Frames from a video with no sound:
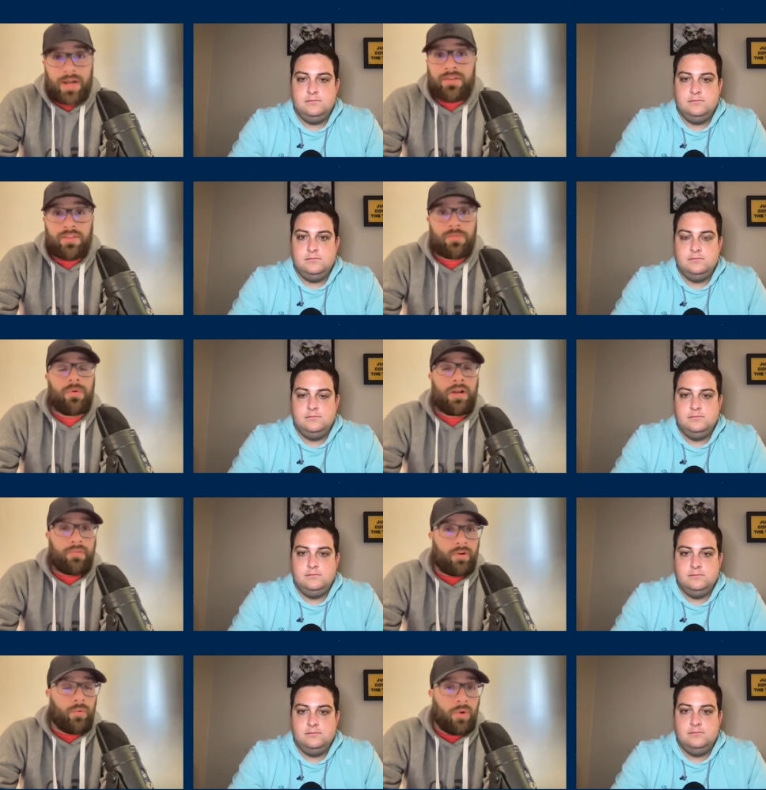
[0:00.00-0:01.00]
Speaker 1: practice,
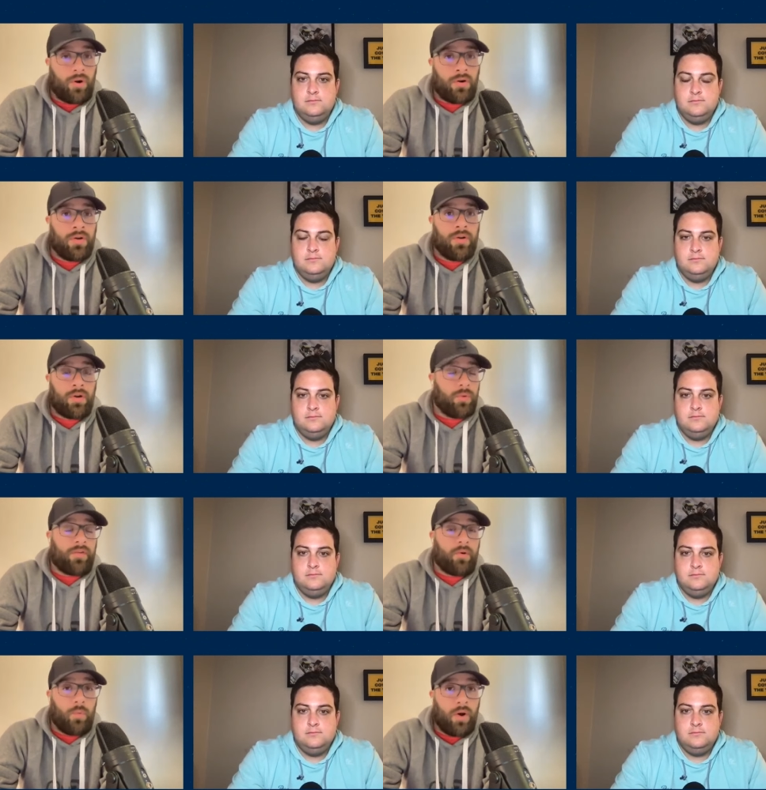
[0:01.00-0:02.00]
whatever it were or
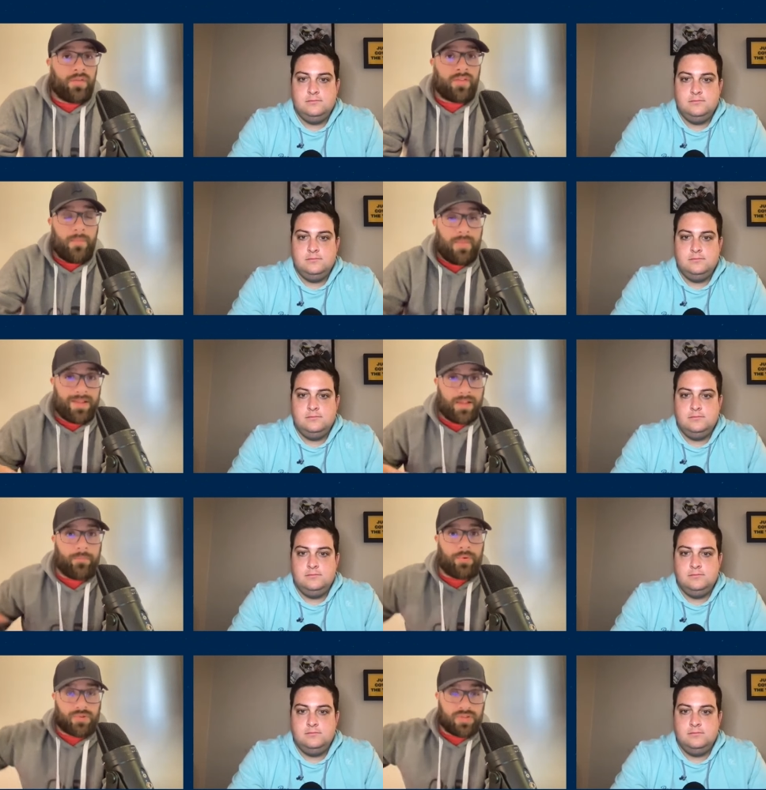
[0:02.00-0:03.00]
whatever it was that made
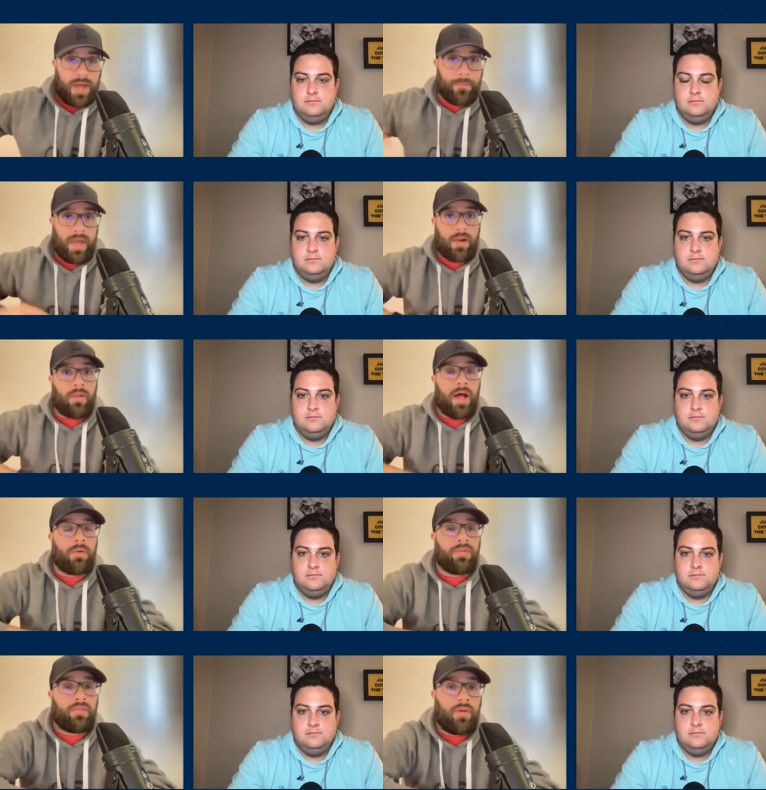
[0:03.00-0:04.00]
them push that battle
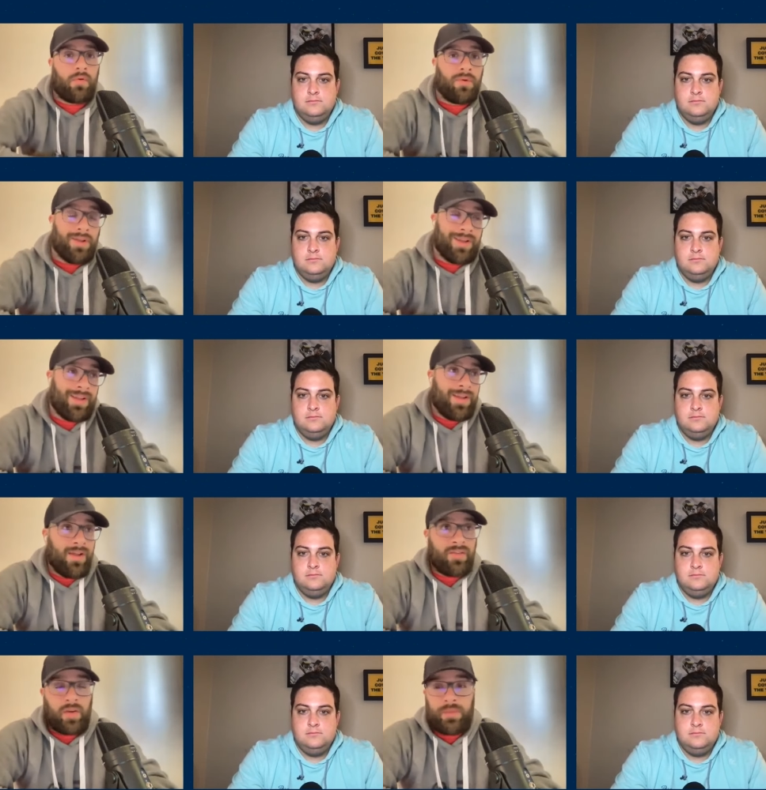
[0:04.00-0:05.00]
out. So
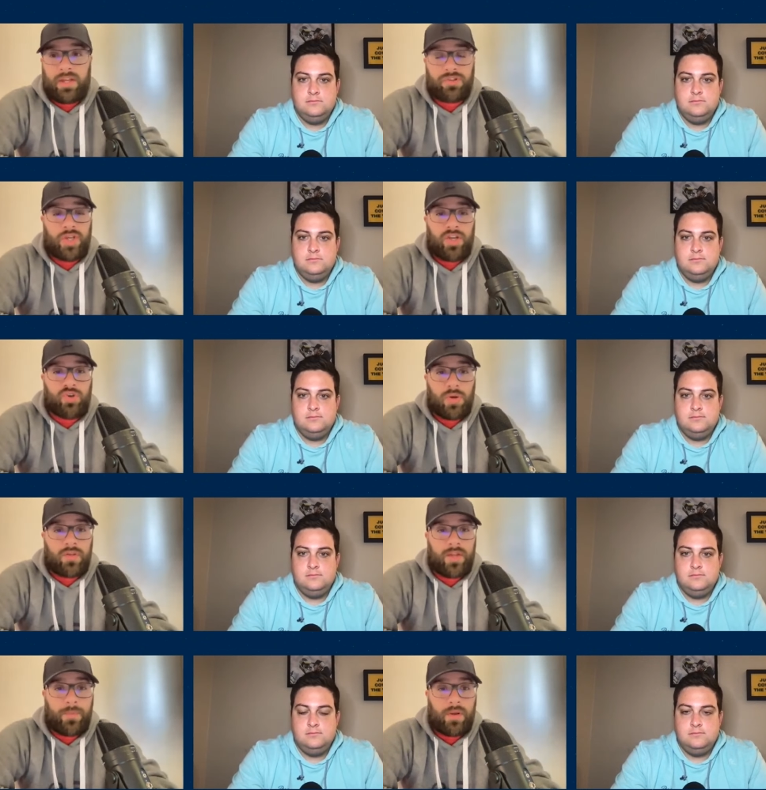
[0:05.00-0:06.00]
something could change
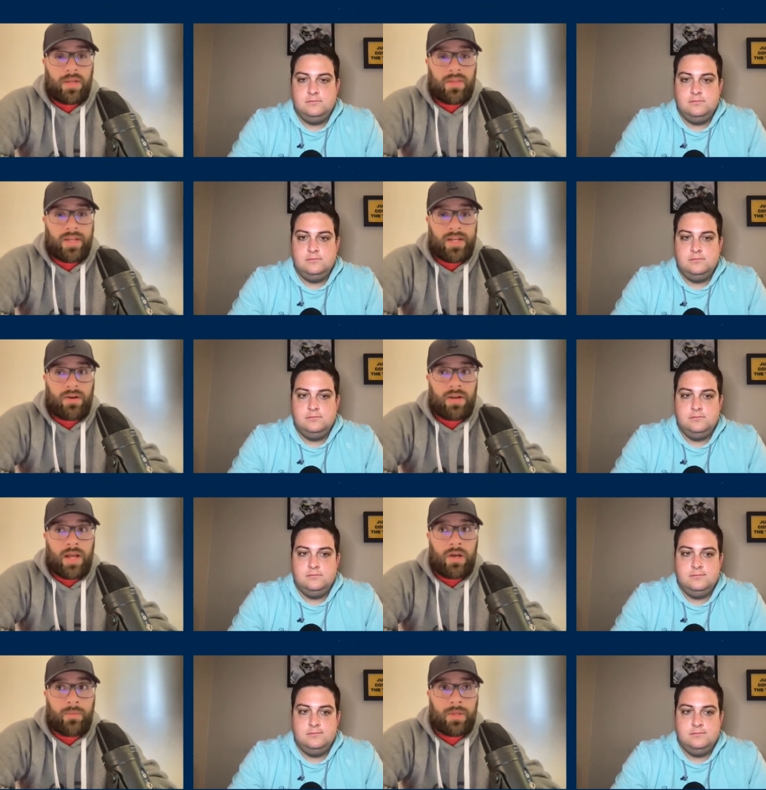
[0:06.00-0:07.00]
quickly, but in the here and
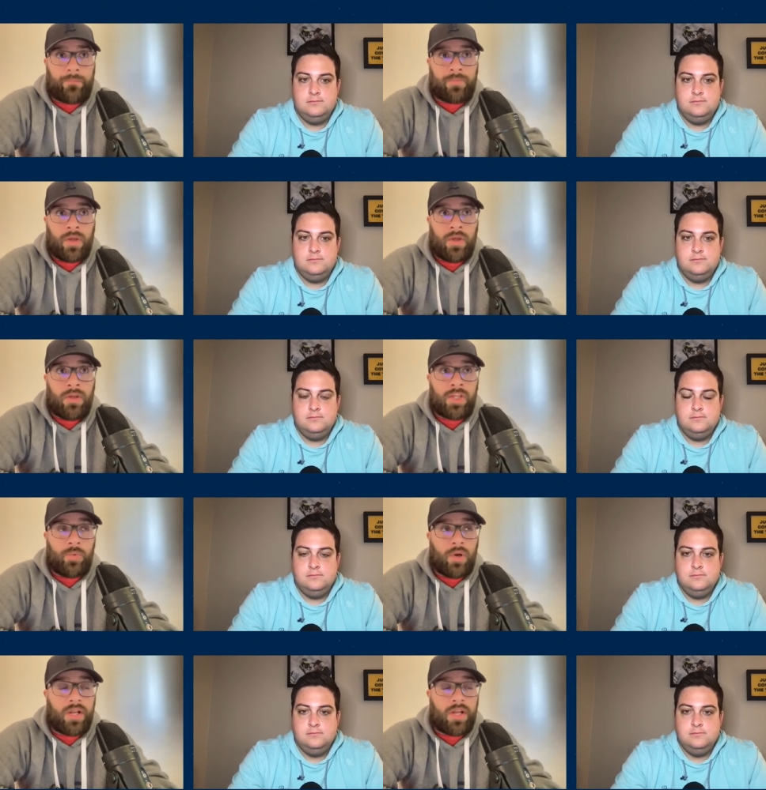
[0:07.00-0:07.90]
now, I mean, you